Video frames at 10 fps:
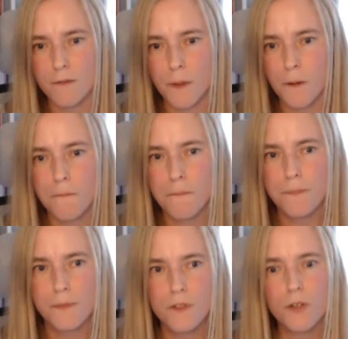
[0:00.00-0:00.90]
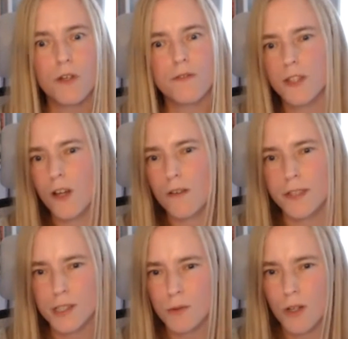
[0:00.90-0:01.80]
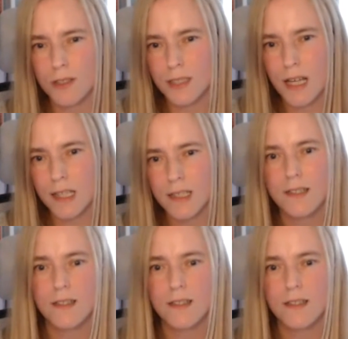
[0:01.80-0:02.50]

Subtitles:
But don't go for the obvious ones like,